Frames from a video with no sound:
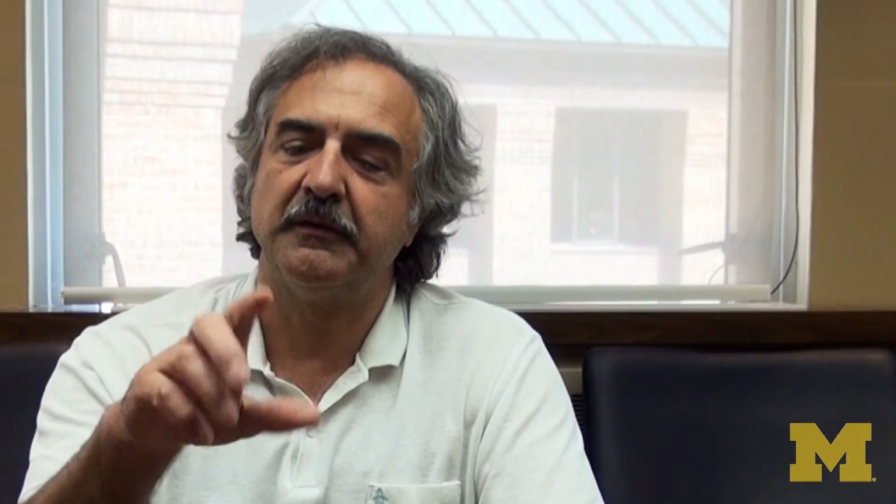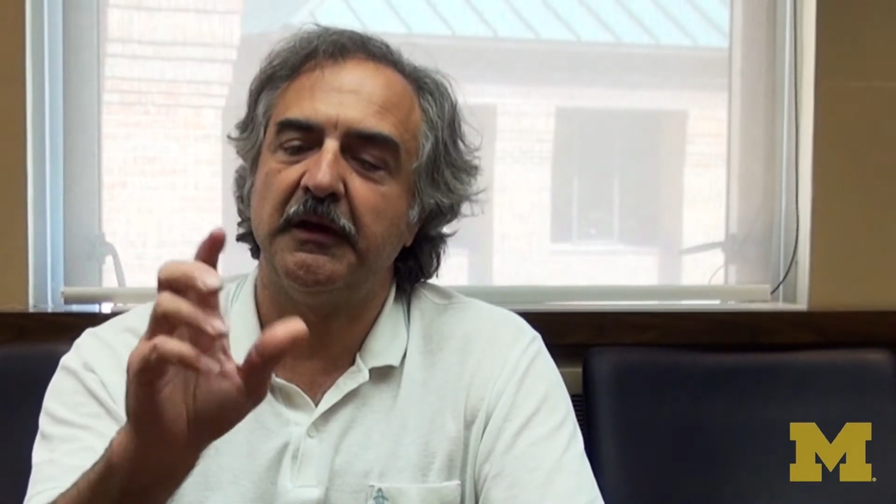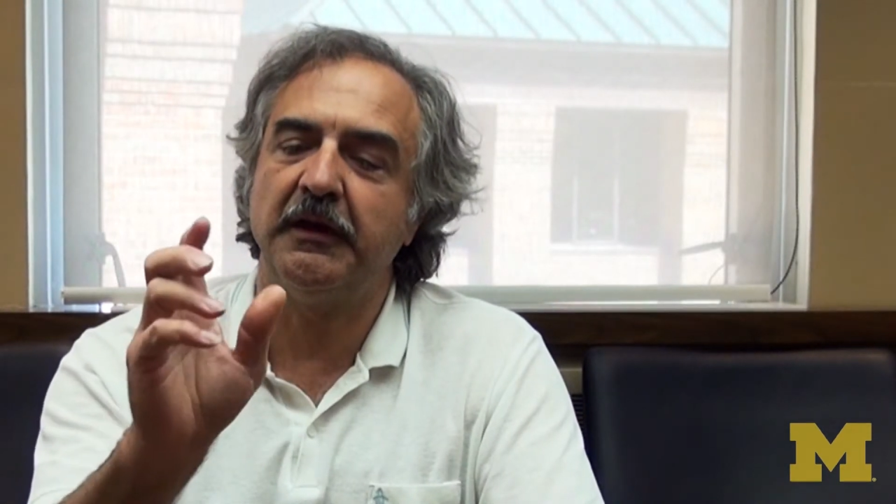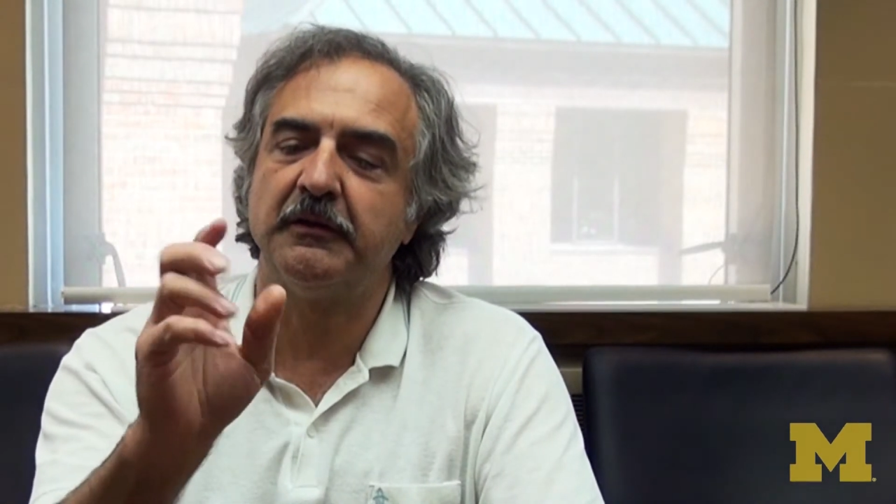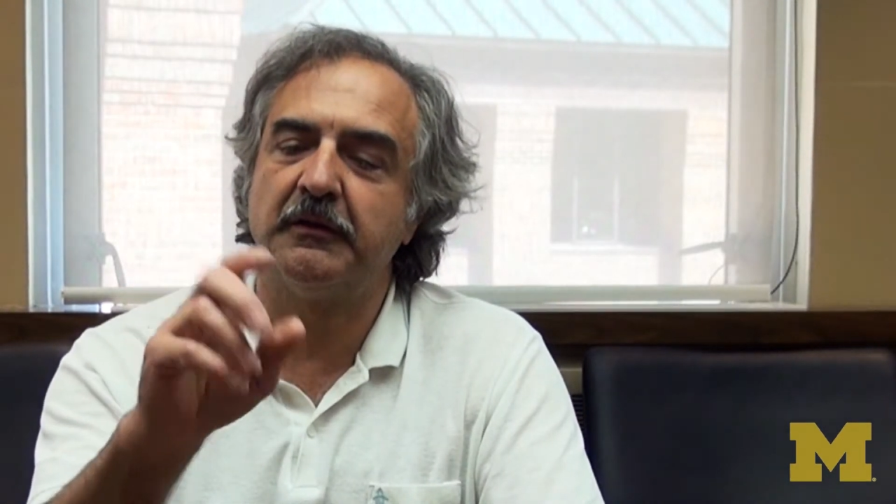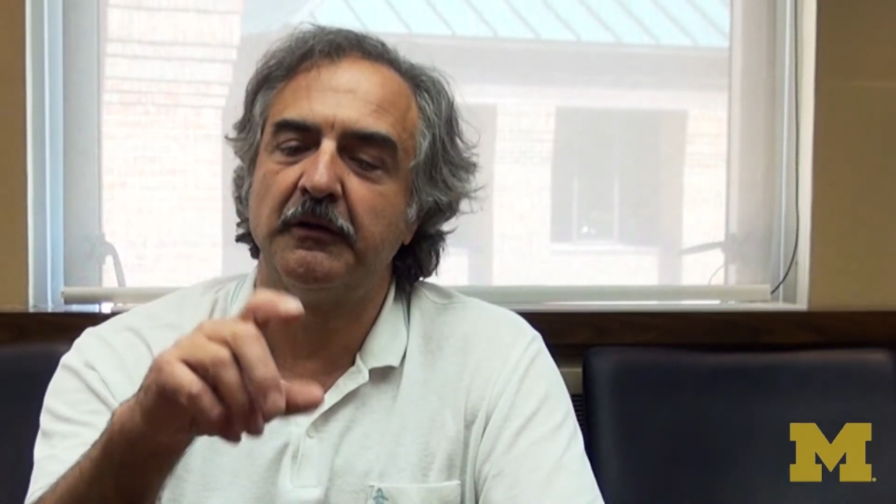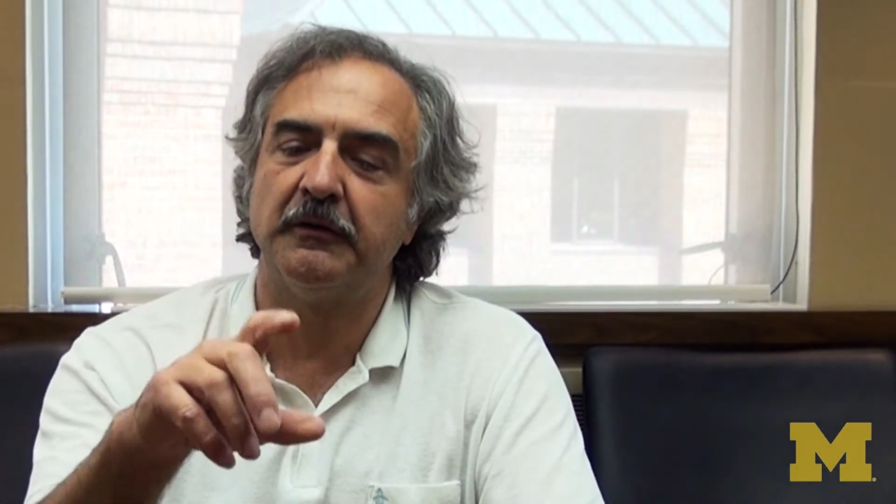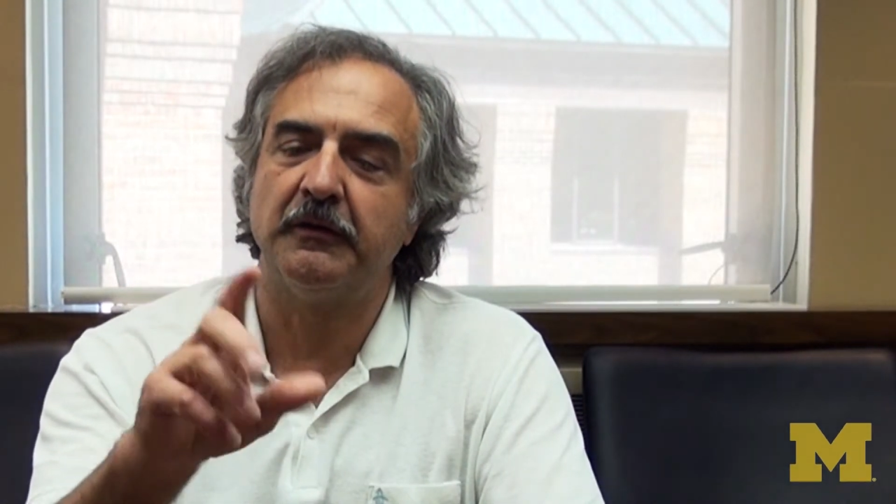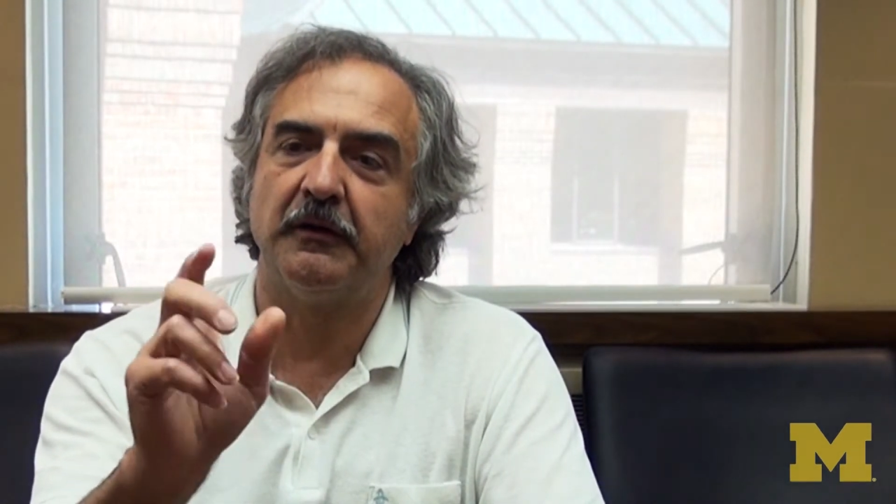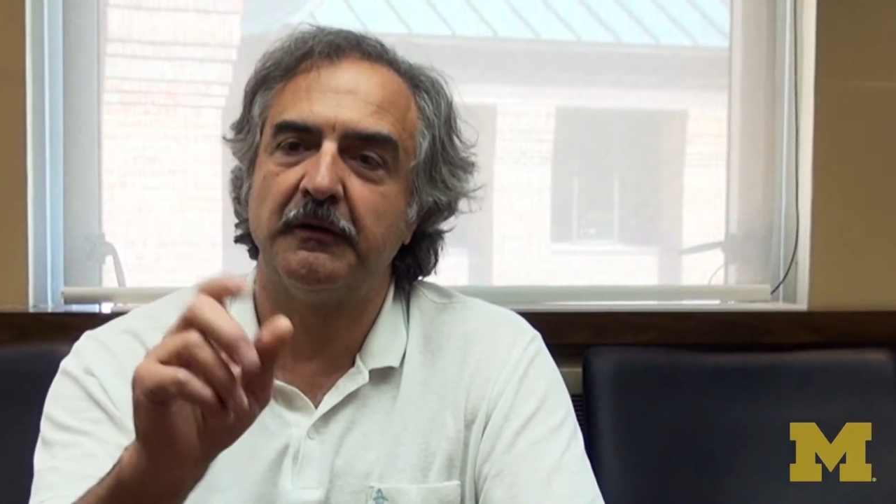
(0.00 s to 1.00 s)

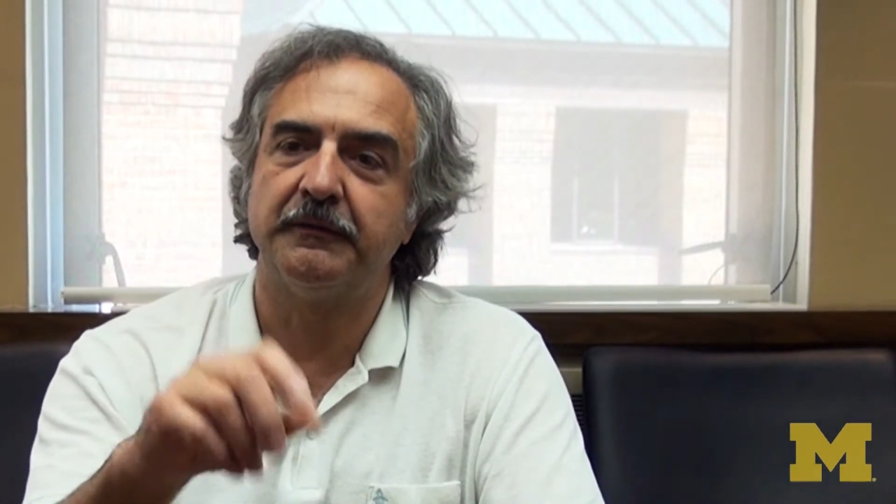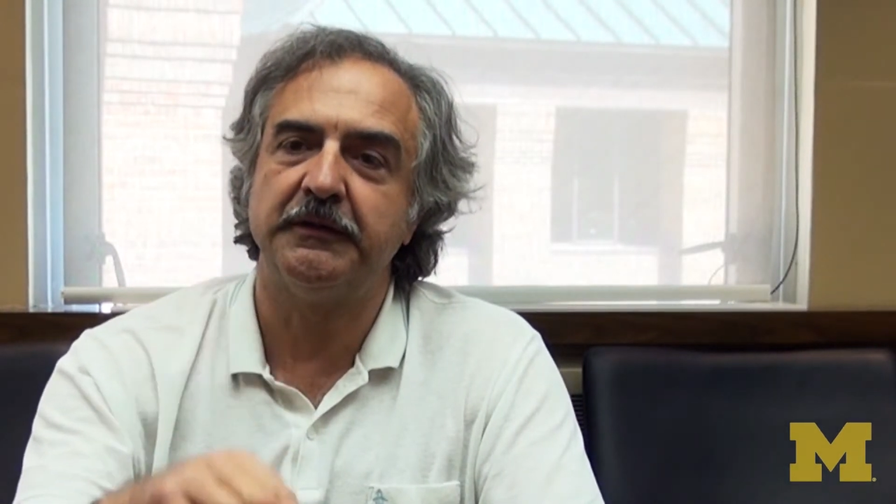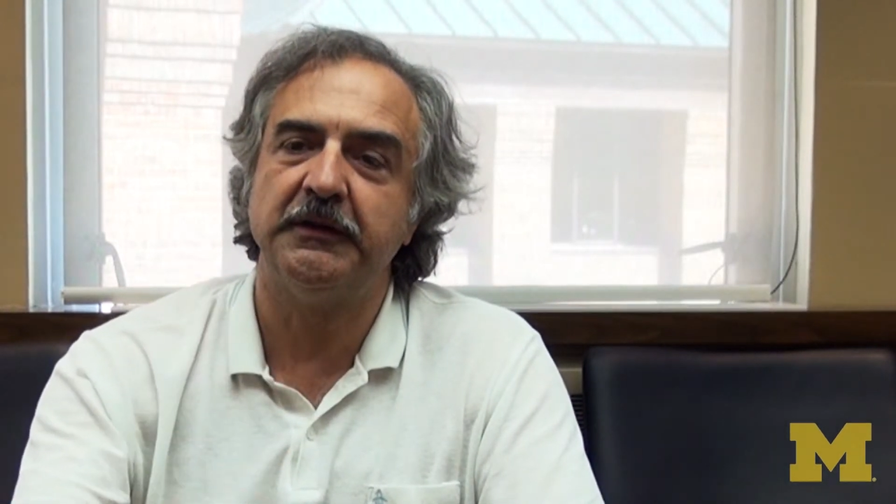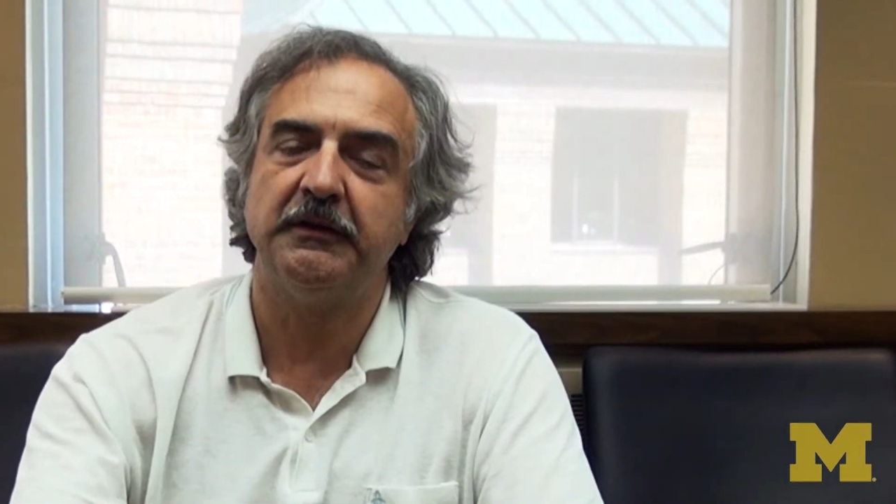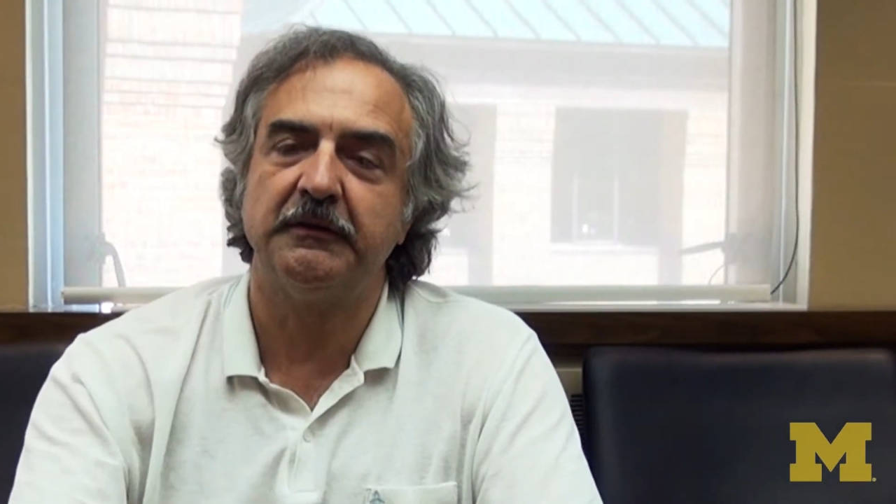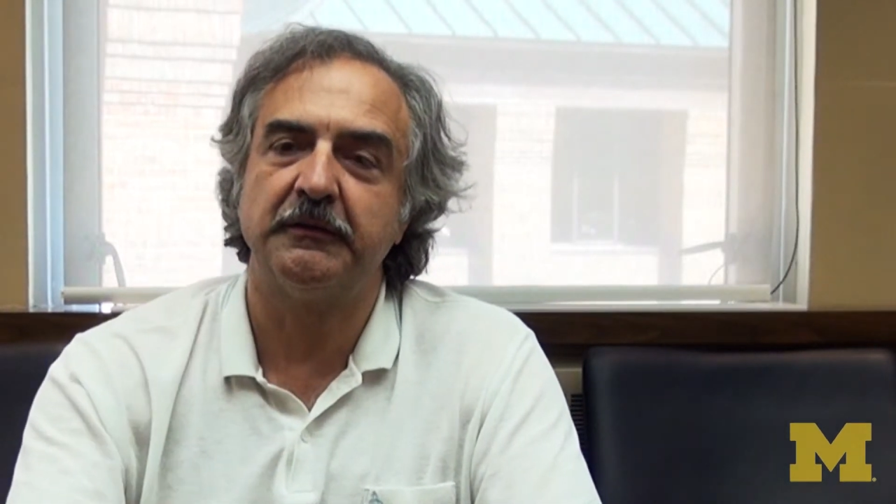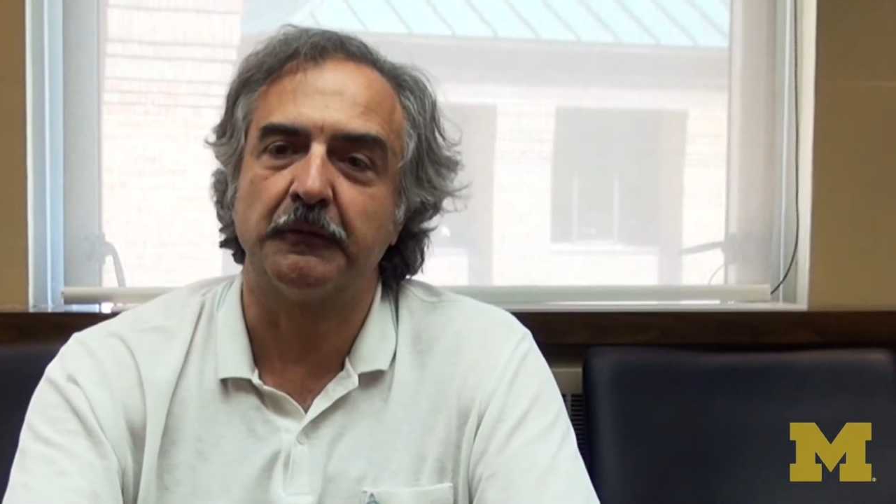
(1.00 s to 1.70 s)
angle of the